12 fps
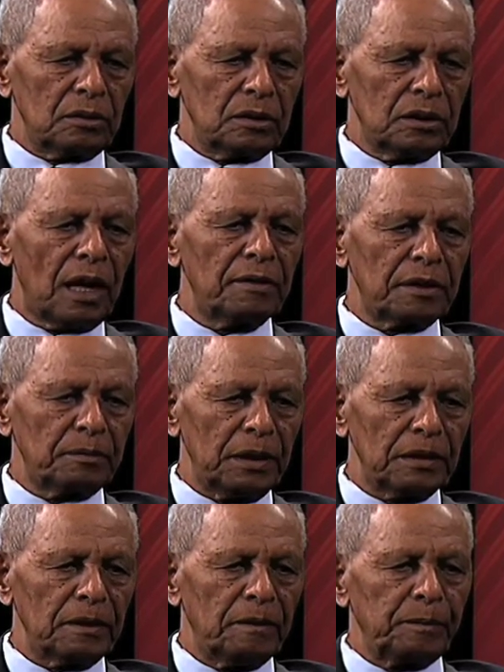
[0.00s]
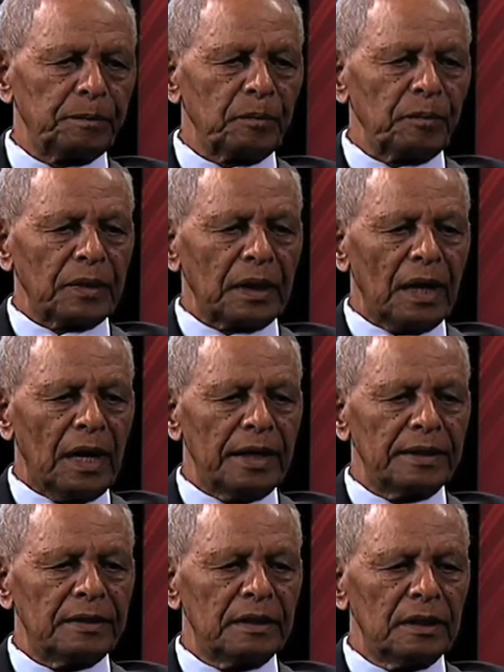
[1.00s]
government,
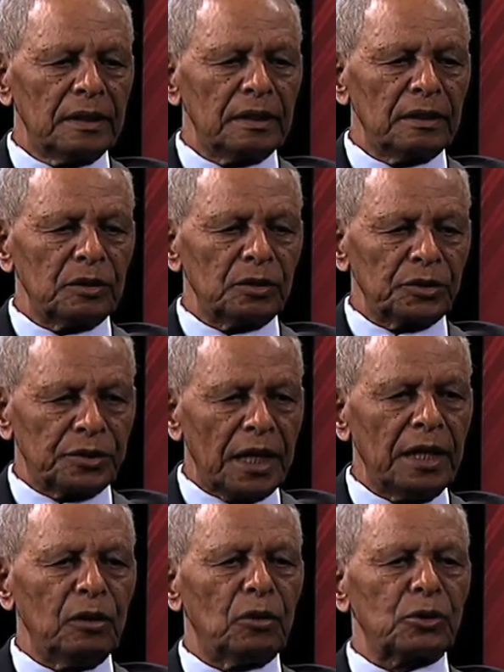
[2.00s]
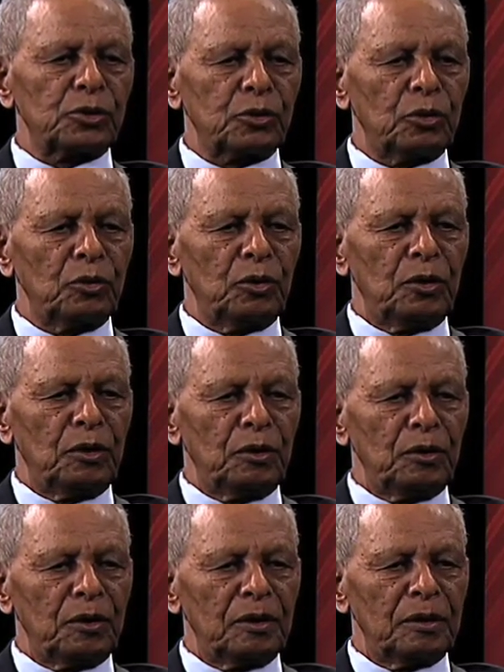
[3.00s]
and they also
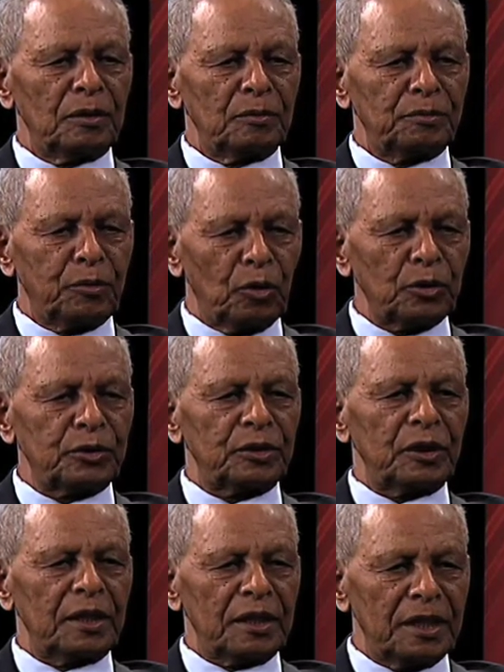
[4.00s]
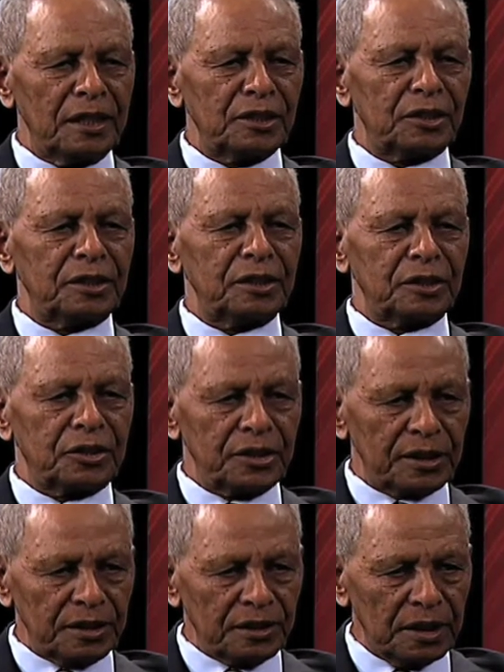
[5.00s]
fought against its
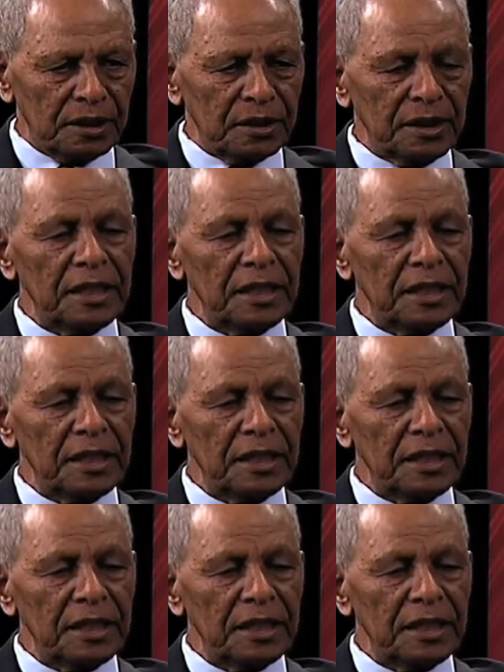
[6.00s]
return.